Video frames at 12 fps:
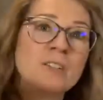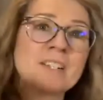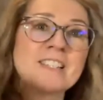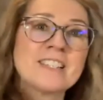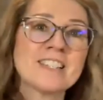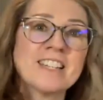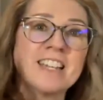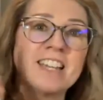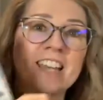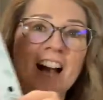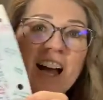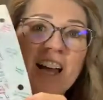can
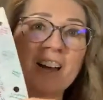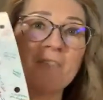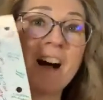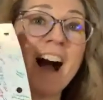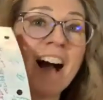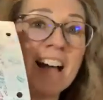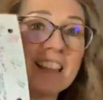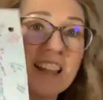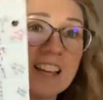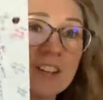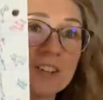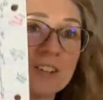see I have
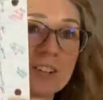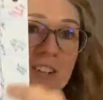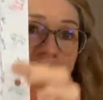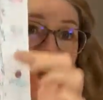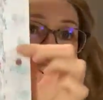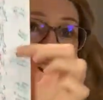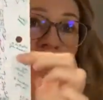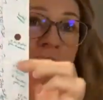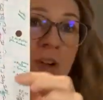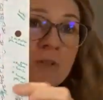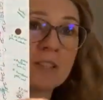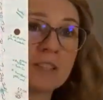highlighters, I have
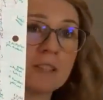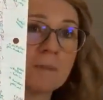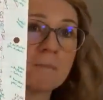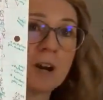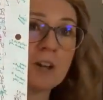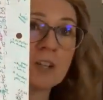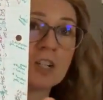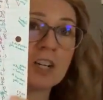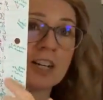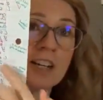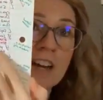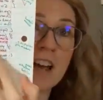notes in the
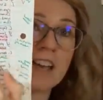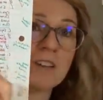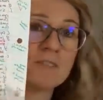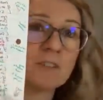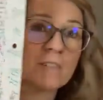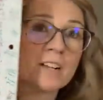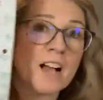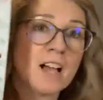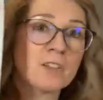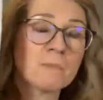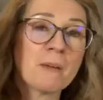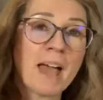margin, I have different
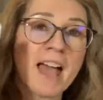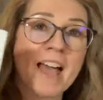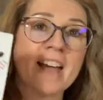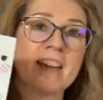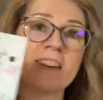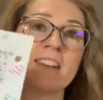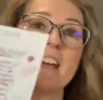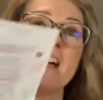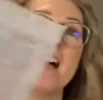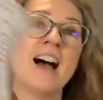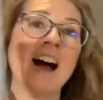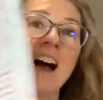color pen
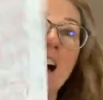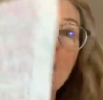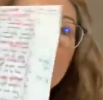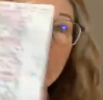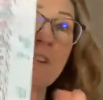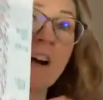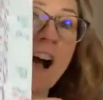for